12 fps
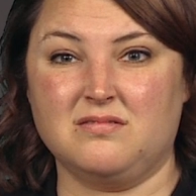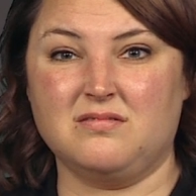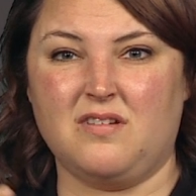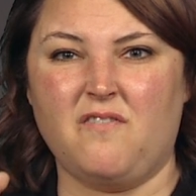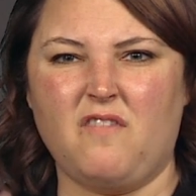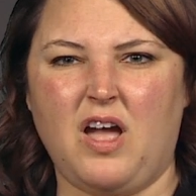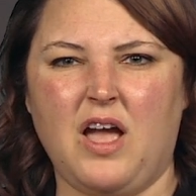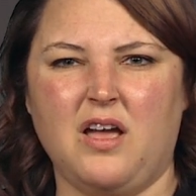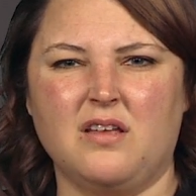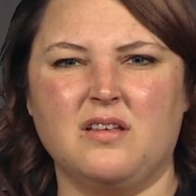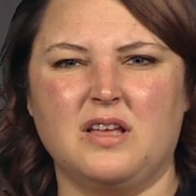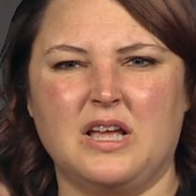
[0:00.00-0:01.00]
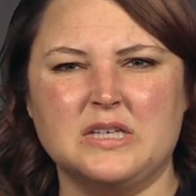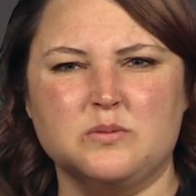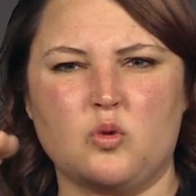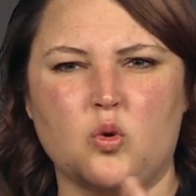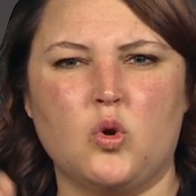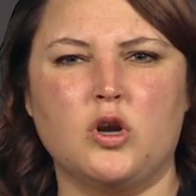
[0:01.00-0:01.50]
and then you can see right
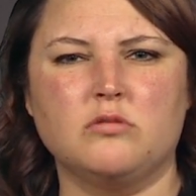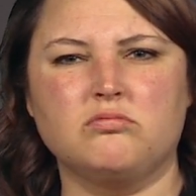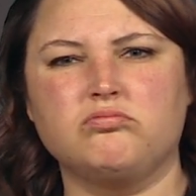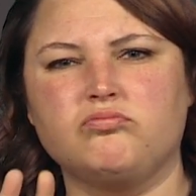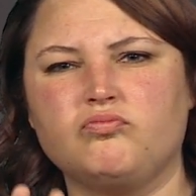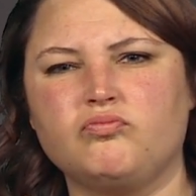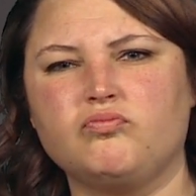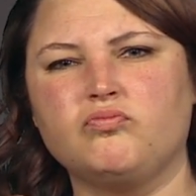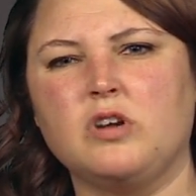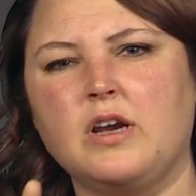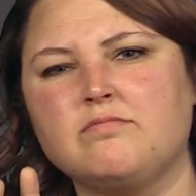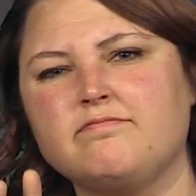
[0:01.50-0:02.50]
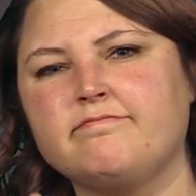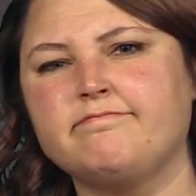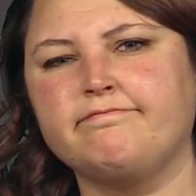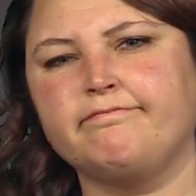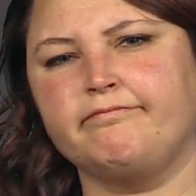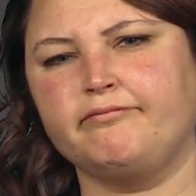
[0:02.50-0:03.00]
down the bottom of the window that
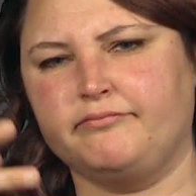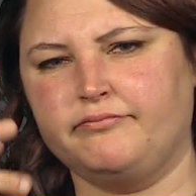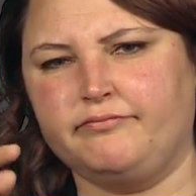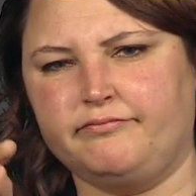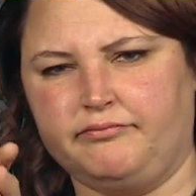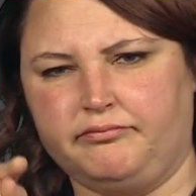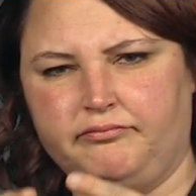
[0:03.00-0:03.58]
comes up,